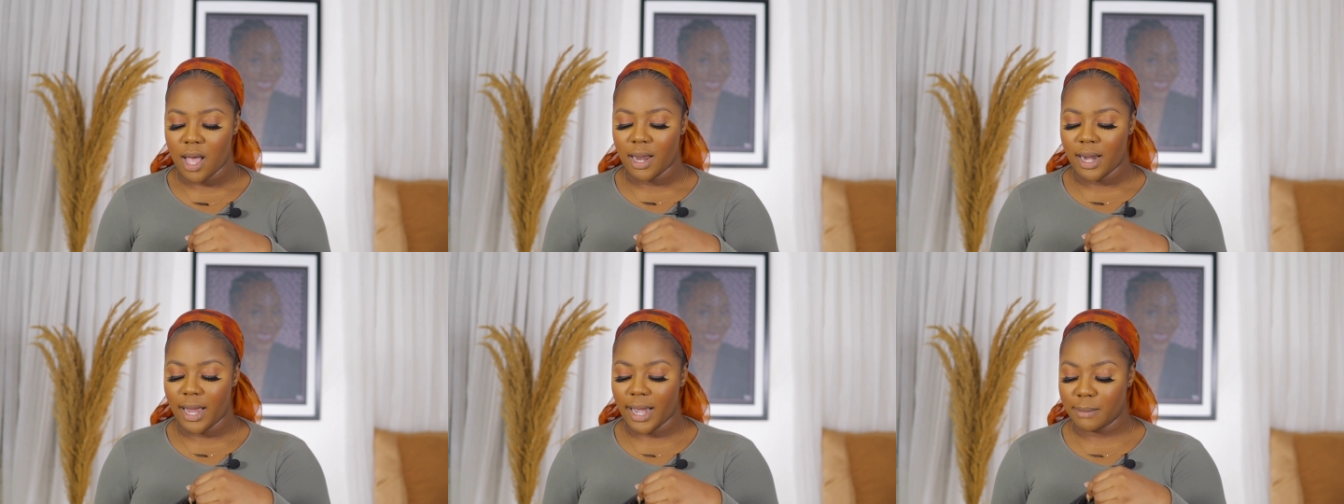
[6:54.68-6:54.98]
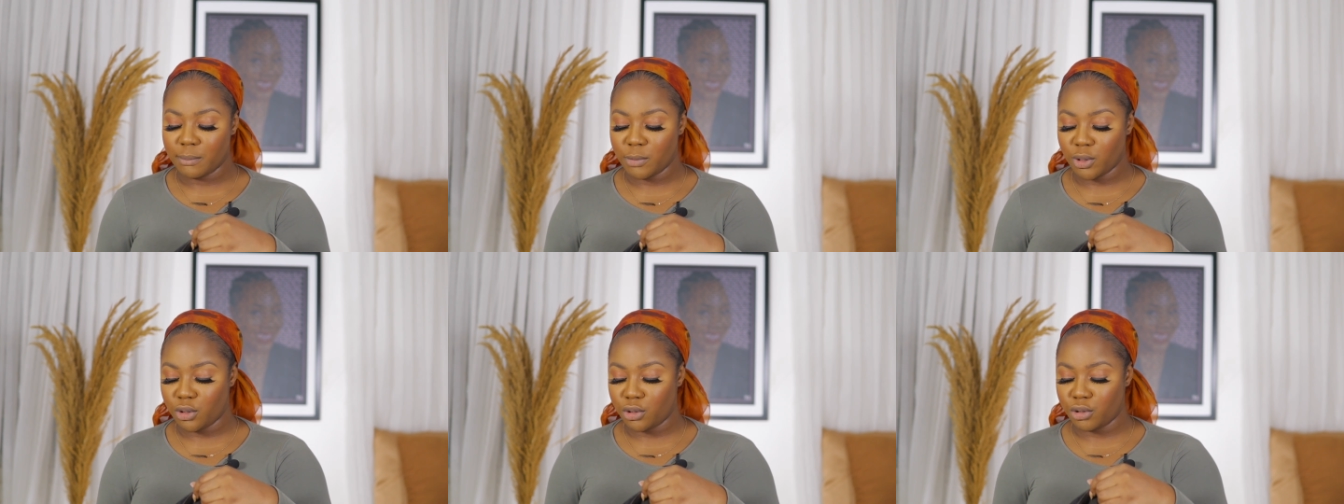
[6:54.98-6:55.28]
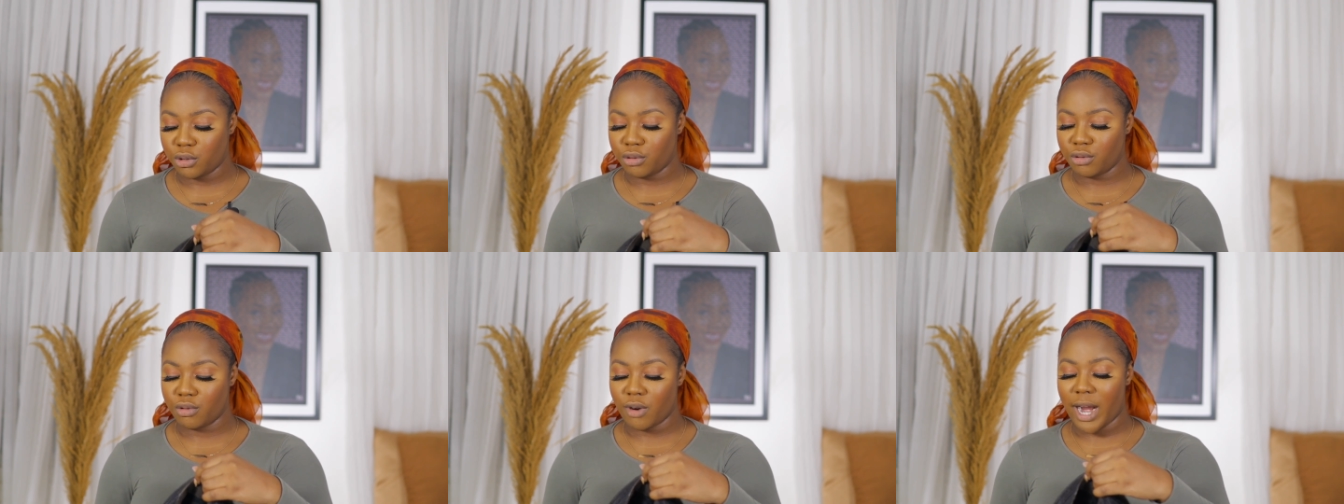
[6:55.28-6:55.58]
Like, I'm not
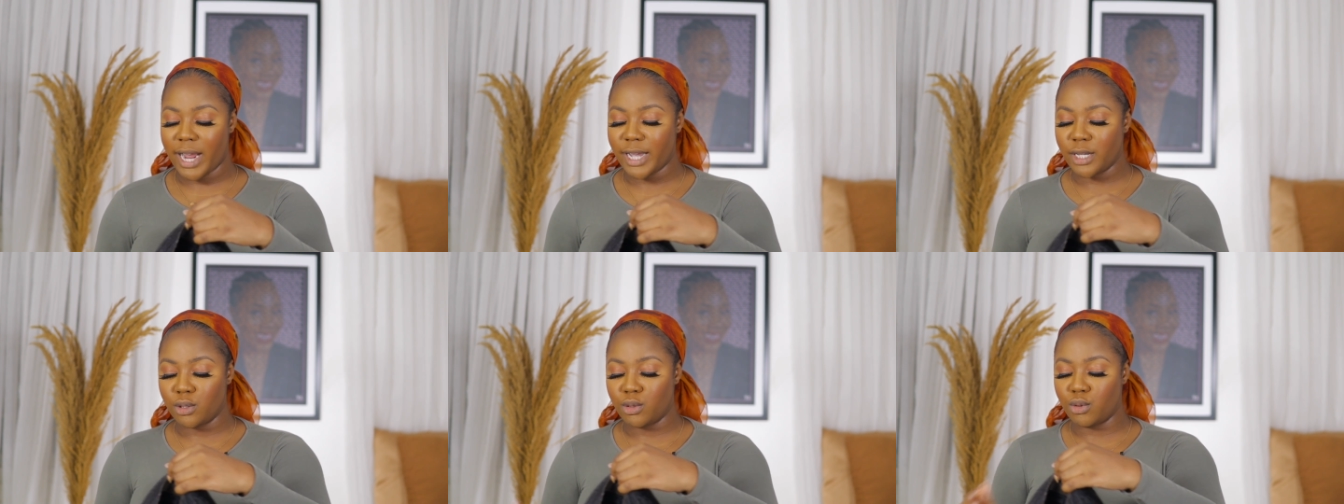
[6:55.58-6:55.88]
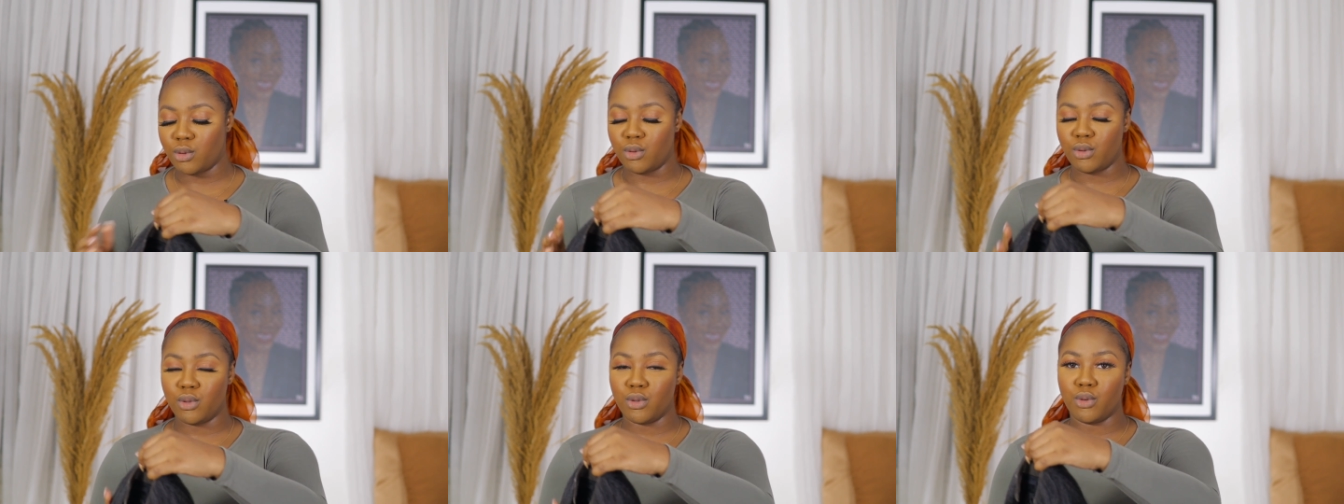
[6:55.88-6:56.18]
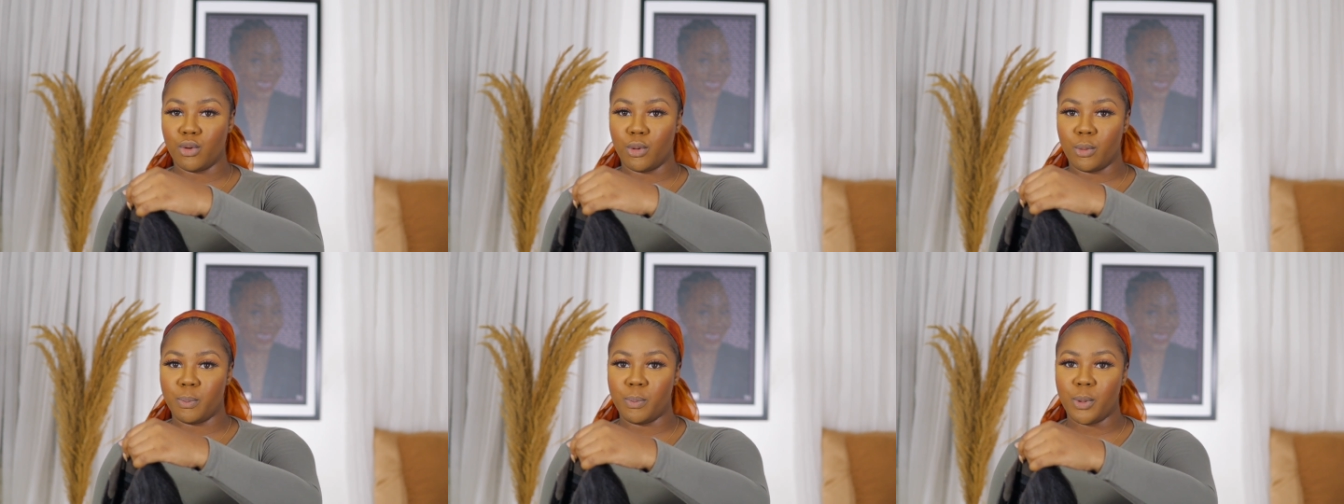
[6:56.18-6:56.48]
trying to, you
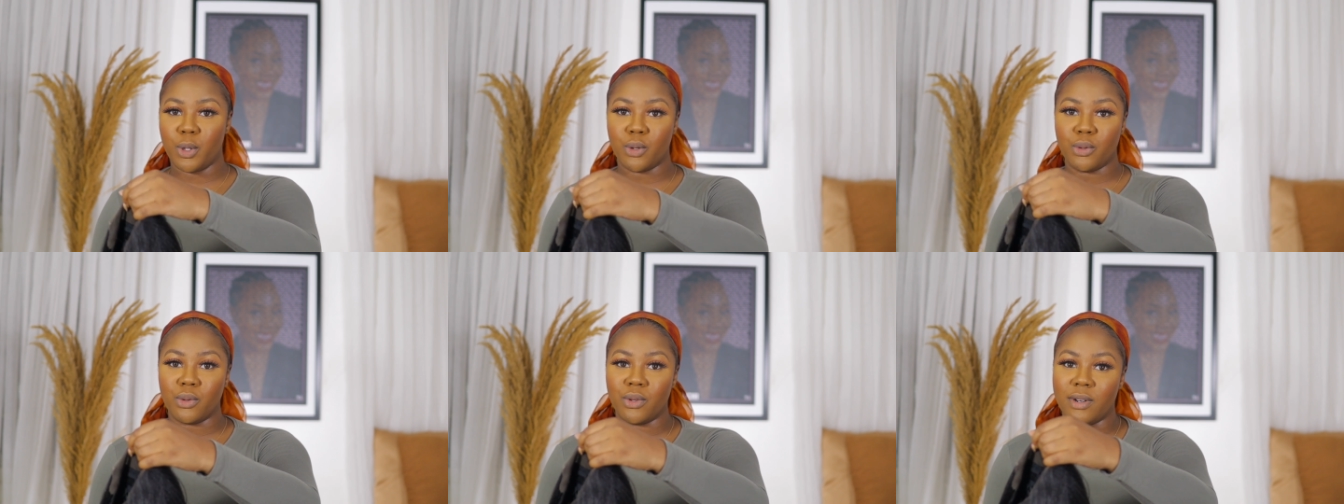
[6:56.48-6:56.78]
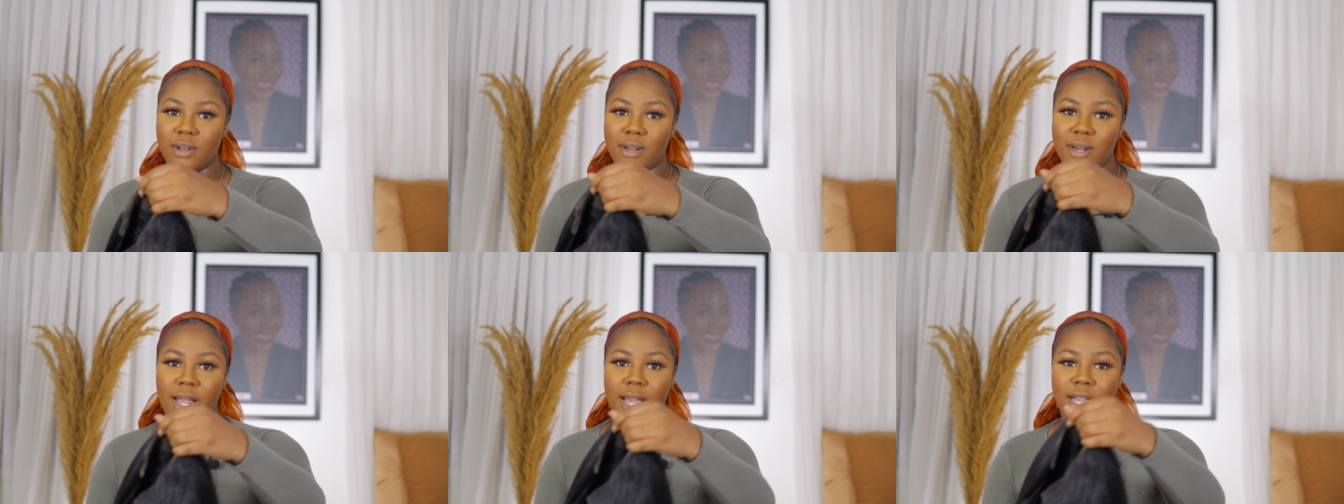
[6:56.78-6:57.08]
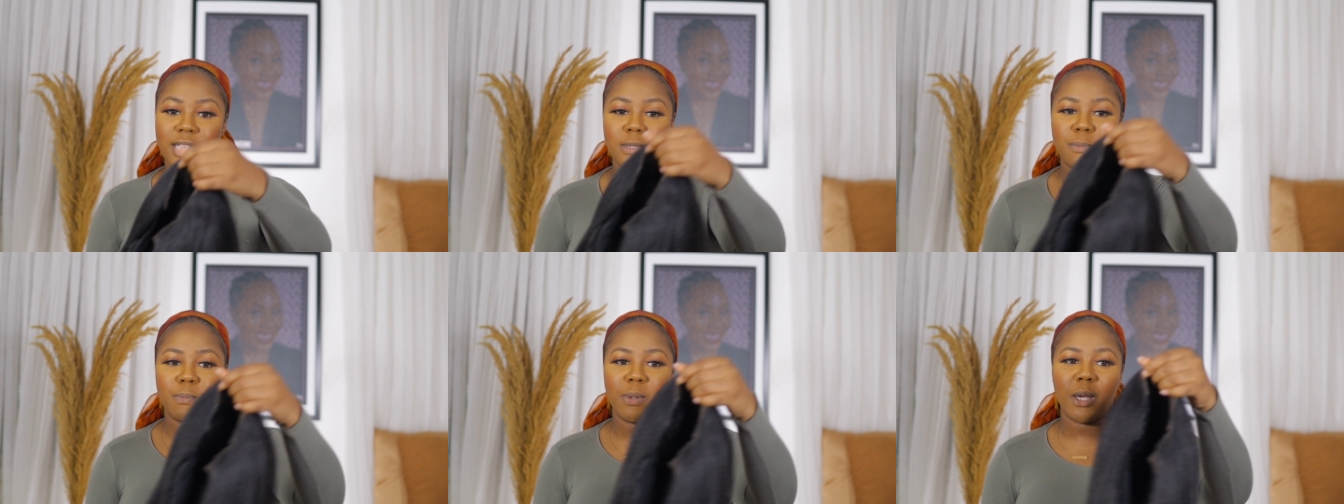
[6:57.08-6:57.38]
know, be on the
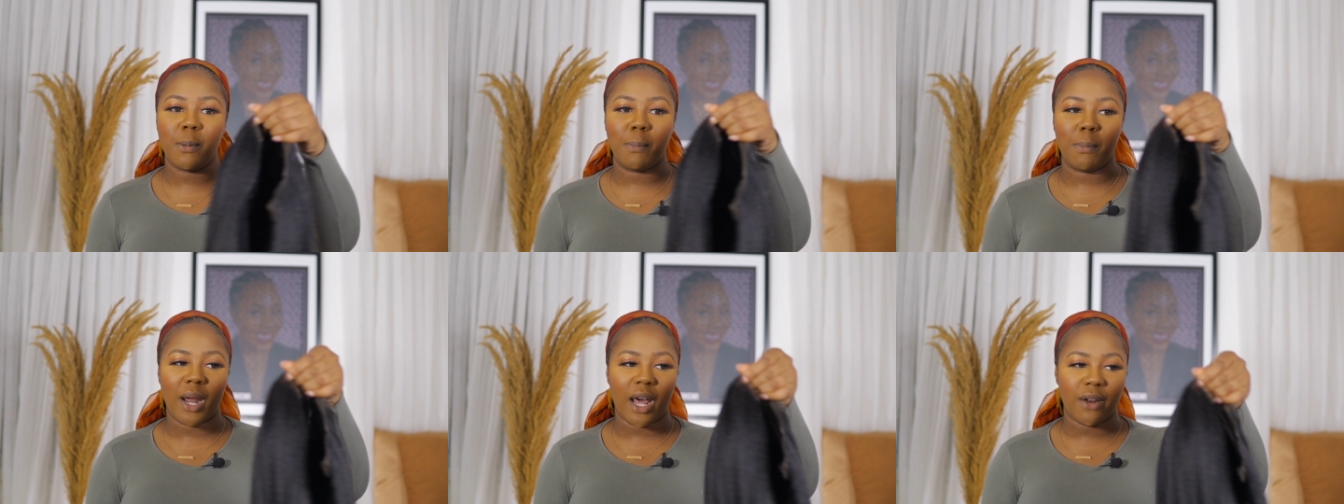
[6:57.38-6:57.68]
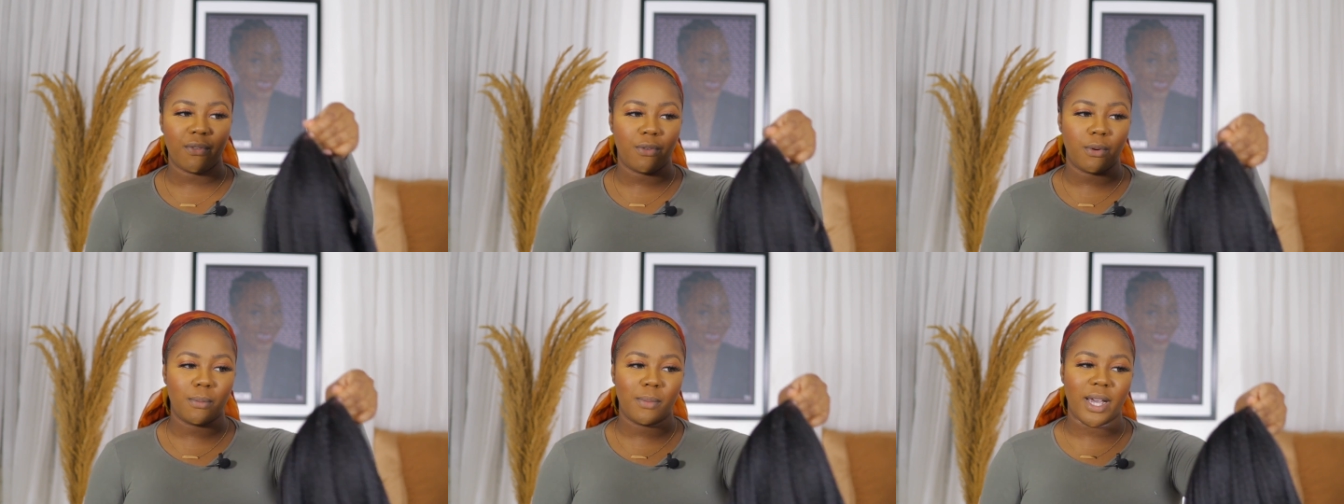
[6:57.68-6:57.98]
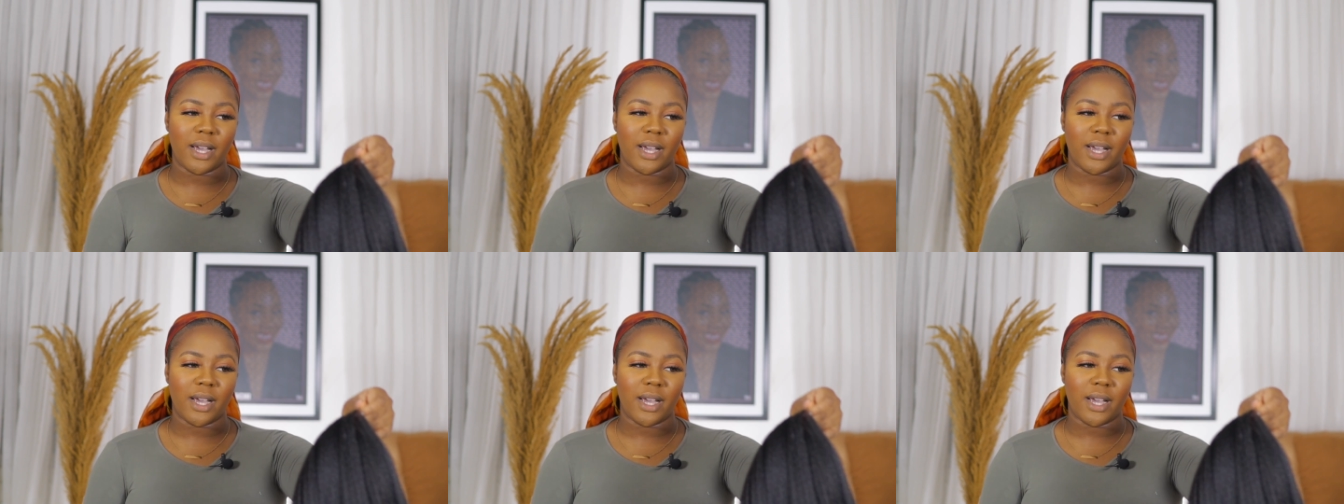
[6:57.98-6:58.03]
next big platform.